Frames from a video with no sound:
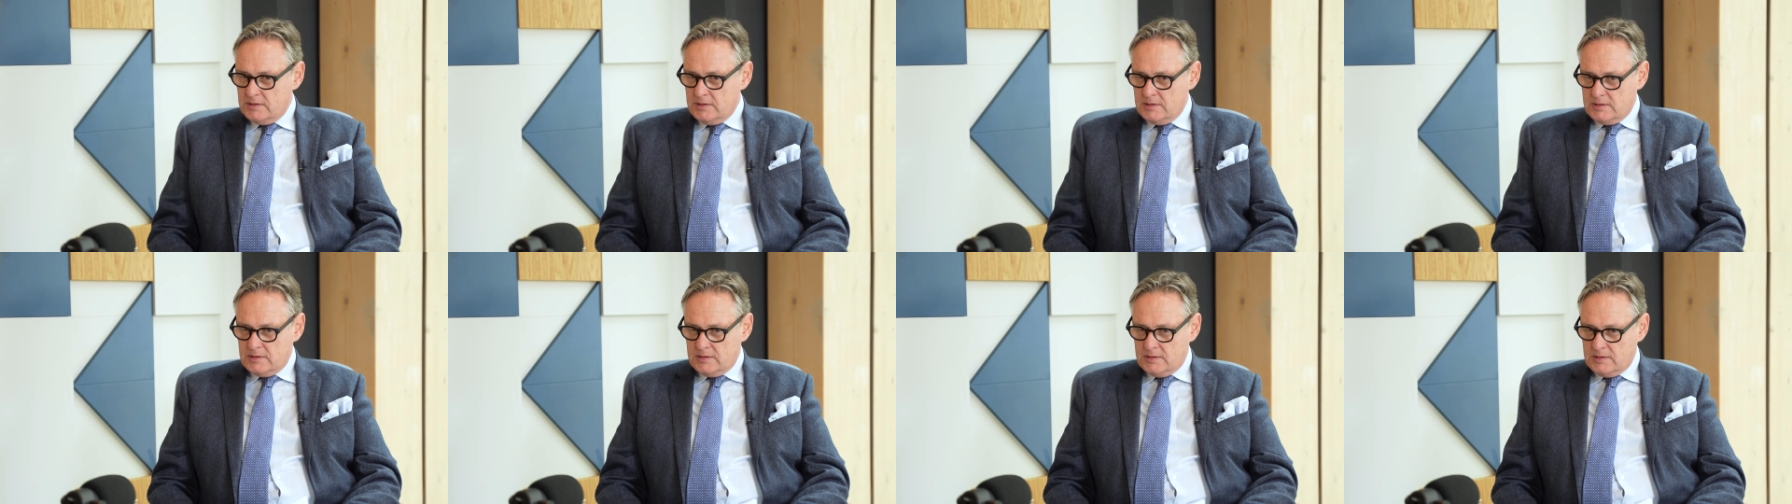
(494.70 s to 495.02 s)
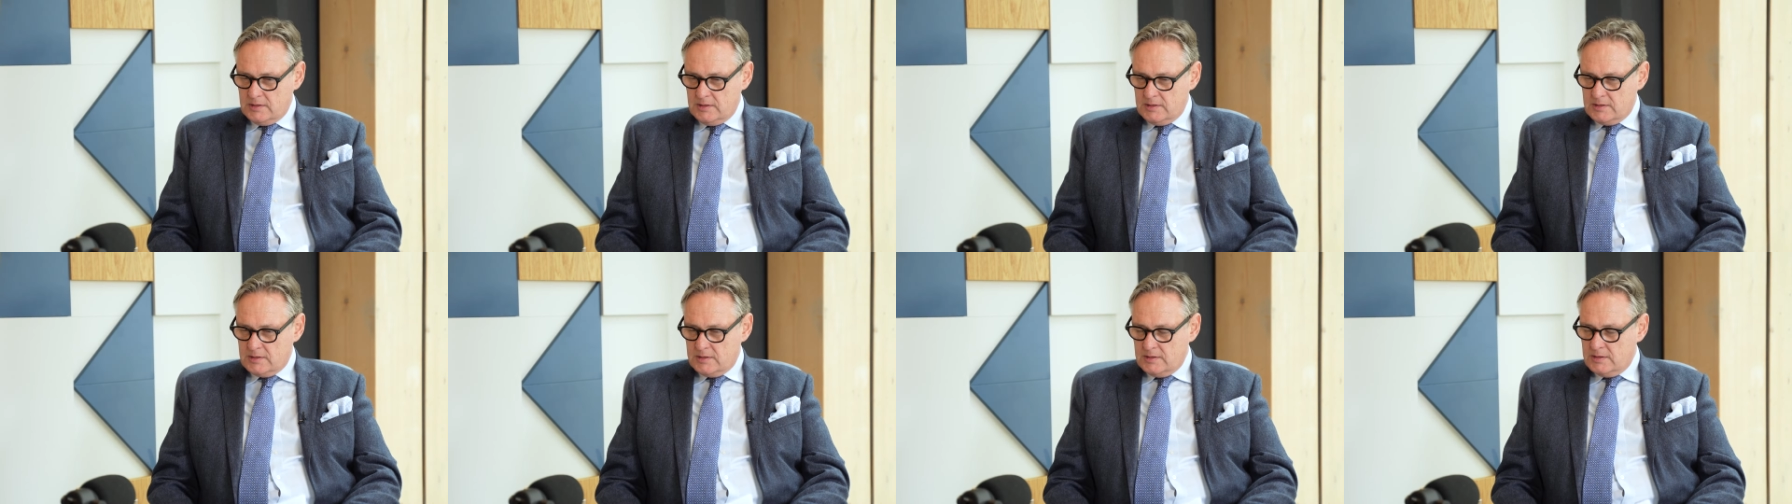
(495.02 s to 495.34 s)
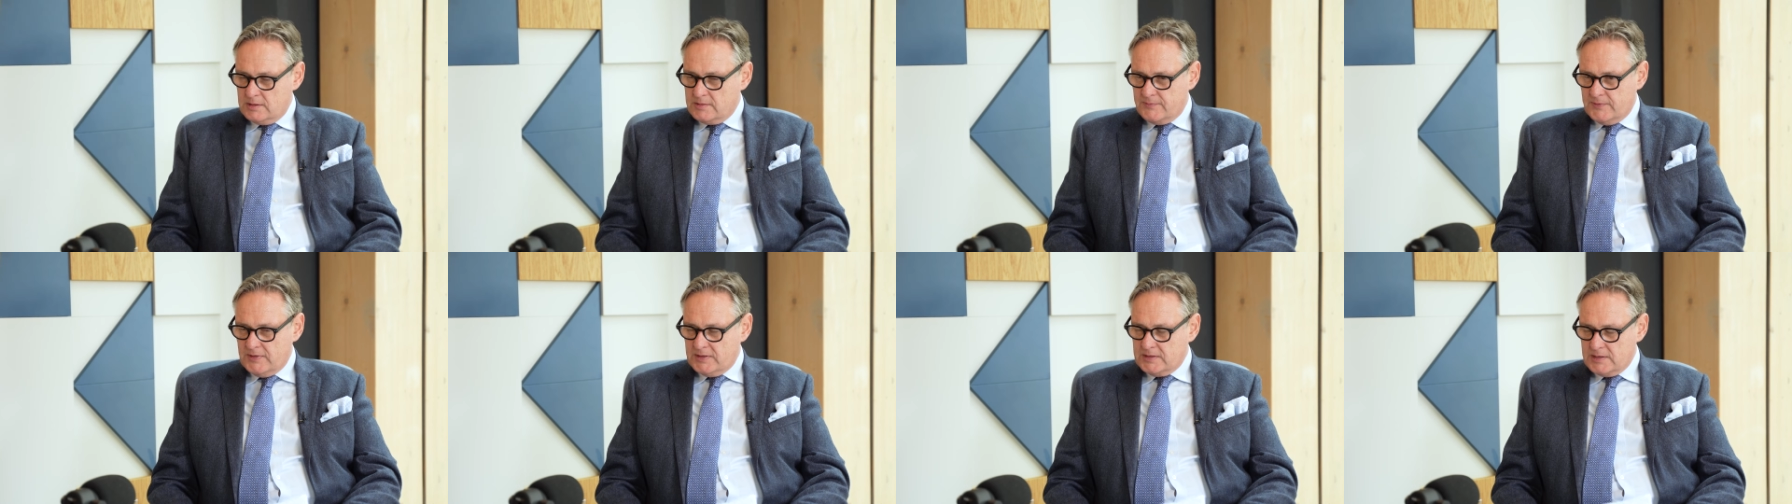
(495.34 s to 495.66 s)
it's, it's,
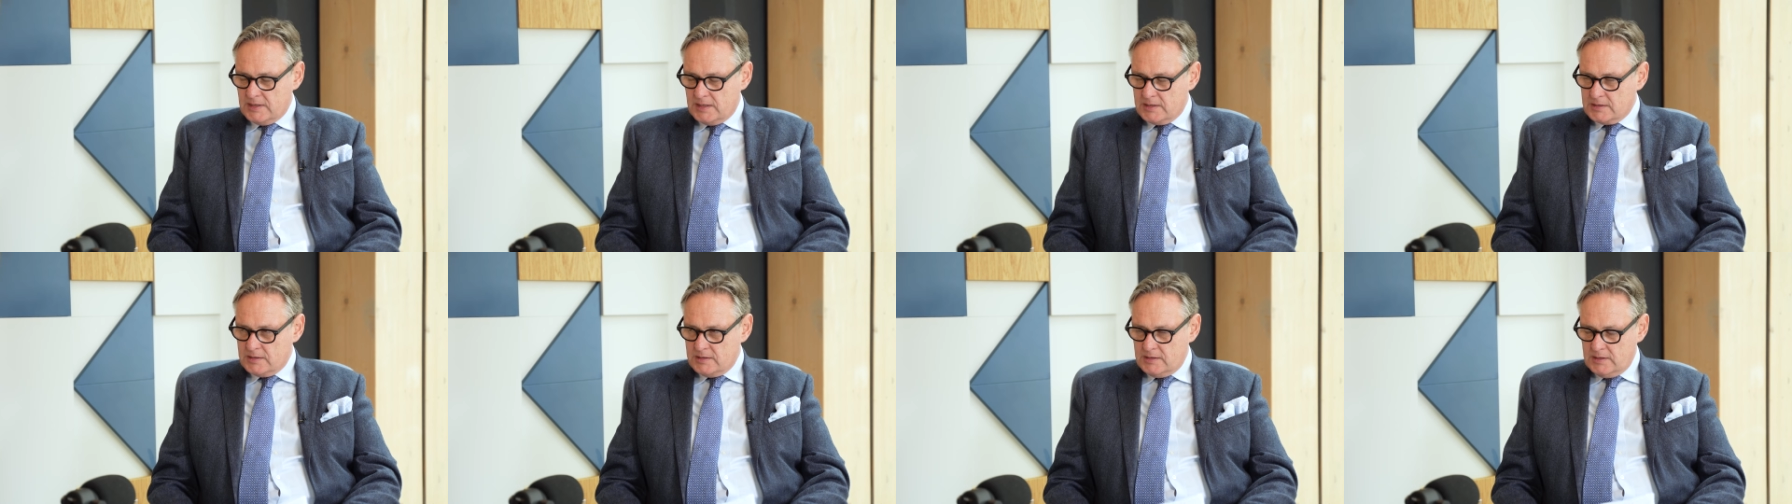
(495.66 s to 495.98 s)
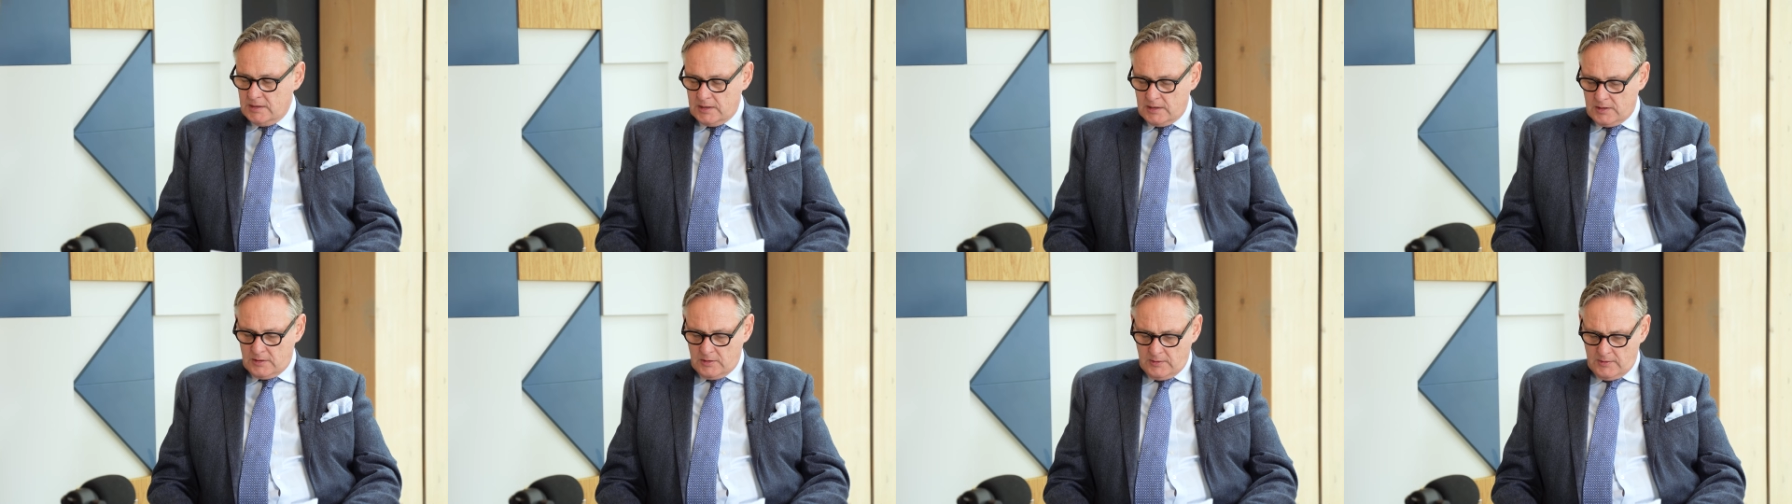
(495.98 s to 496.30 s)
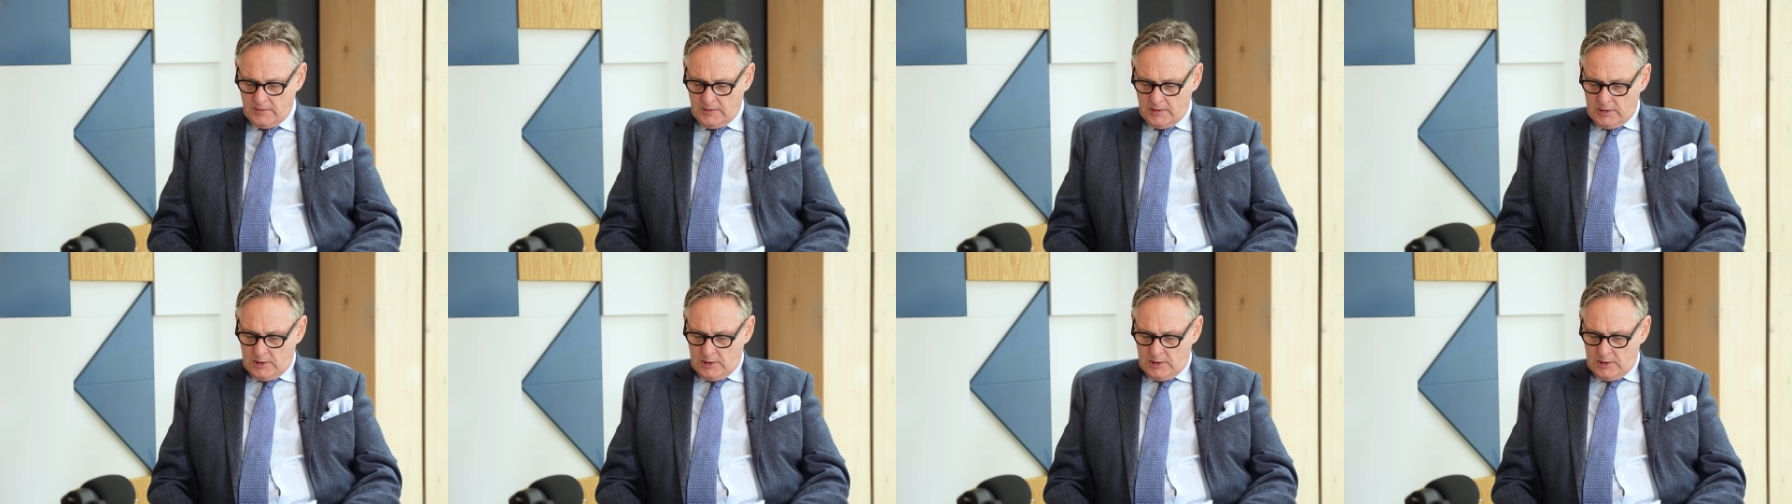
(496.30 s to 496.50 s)
it's fantastic.